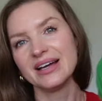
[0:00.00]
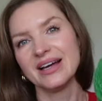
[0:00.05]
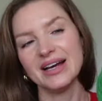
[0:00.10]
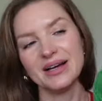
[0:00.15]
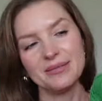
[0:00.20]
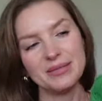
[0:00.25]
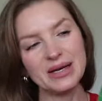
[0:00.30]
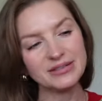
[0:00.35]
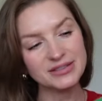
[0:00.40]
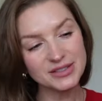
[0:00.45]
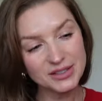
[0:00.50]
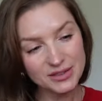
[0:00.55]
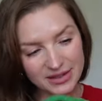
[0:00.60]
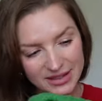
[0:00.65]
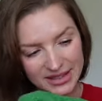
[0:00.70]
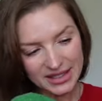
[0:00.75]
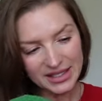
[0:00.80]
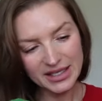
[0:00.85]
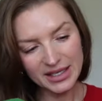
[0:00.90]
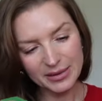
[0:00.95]
After
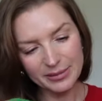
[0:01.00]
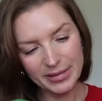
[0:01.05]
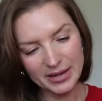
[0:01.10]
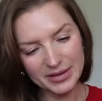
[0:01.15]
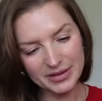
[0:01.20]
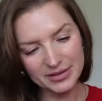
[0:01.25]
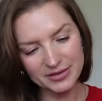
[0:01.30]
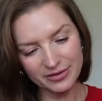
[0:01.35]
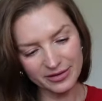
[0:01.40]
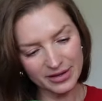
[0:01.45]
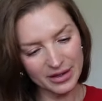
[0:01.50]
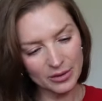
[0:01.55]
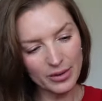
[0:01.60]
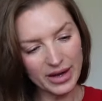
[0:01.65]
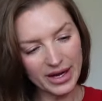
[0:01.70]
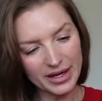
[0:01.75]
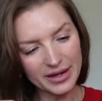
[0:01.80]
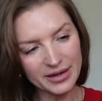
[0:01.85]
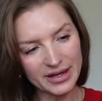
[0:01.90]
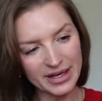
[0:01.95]
thinking about it for a
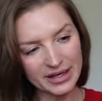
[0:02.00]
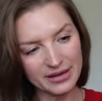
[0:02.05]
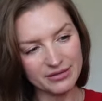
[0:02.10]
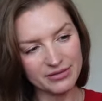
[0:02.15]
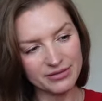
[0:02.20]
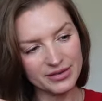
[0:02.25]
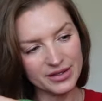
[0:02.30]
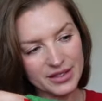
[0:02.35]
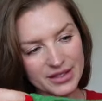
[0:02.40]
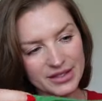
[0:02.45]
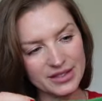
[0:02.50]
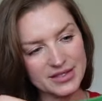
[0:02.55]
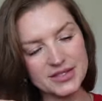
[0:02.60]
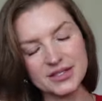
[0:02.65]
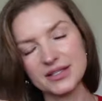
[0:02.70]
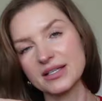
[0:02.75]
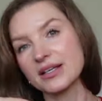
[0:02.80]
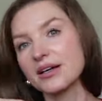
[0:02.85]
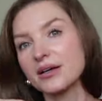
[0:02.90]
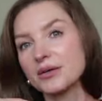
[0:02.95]
while, I figured it's
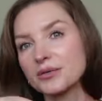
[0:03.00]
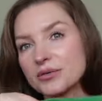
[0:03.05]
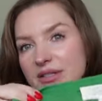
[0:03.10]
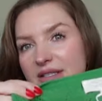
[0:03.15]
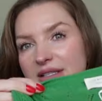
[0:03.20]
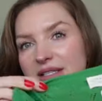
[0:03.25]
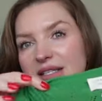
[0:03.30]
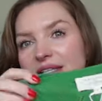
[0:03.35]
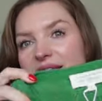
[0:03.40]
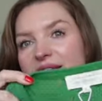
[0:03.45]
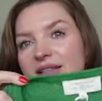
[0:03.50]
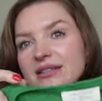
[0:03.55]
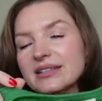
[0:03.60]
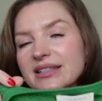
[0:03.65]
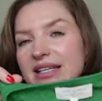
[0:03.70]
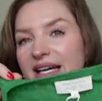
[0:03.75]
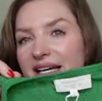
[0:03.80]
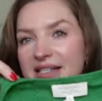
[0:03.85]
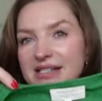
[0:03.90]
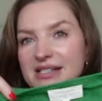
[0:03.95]
gonna go really
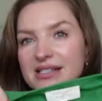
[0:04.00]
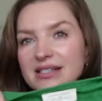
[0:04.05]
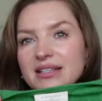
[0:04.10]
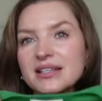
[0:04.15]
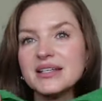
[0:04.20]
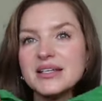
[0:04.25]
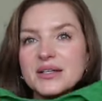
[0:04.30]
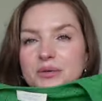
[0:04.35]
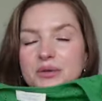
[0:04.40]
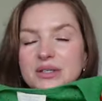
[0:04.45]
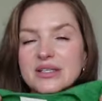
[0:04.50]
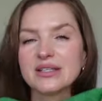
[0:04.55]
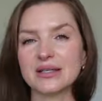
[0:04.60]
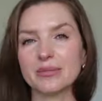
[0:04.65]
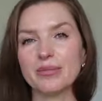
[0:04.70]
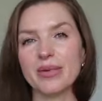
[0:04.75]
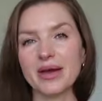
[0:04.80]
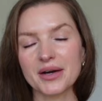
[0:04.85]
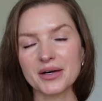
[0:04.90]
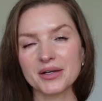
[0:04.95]
nicely with a
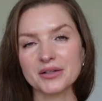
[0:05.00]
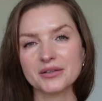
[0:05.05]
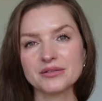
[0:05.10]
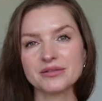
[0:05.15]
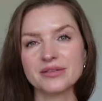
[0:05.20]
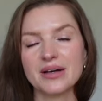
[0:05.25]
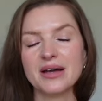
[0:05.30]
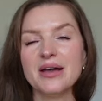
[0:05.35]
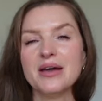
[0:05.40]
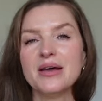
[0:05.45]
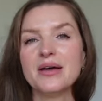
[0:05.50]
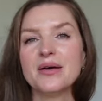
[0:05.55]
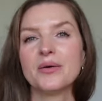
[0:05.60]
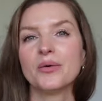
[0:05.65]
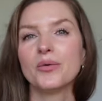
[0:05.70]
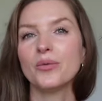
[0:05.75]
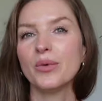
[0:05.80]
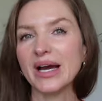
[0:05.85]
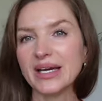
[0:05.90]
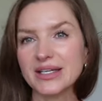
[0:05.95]
pair of
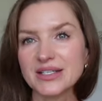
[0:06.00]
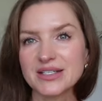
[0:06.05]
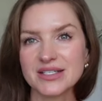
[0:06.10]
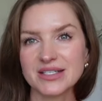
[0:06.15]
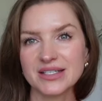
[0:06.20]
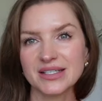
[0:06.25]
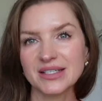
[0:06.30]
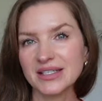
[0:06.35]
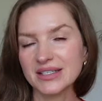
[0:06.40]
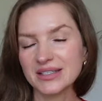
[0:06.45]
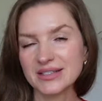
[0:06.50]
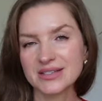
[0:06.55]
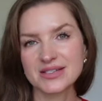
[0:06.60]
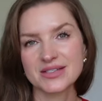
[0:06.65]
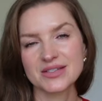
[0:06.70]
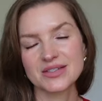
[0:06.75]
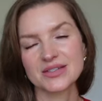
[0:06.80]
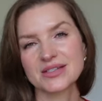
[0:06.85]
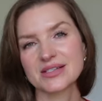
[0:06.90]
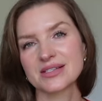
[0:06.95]
white
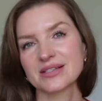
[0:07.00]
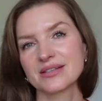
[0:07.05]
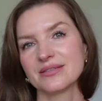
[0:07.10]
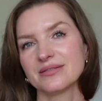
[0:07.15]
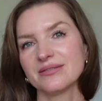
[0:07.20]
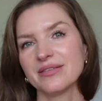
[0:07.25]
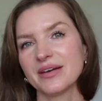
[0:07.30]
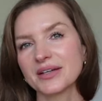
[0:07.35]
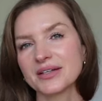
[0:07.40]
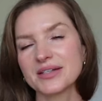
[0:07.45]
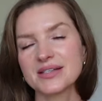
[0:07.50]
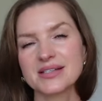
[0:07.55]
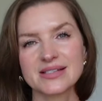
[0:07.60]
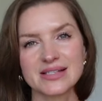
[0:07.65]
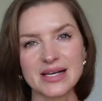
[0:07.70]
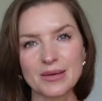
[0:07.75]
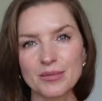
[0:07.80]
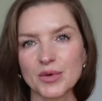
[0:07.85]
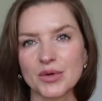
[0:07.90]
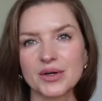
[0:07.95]
jeans, just very
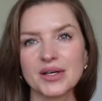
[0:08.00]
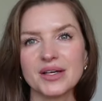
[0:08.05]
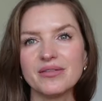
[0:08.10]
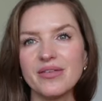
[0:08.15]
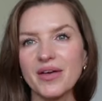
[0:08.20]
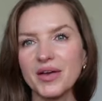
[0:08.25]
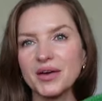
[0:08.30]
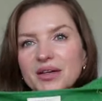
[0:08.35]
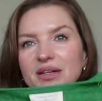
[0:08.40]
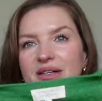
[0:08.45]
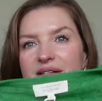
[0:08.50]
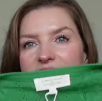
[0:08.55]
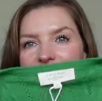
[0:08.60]
summery, very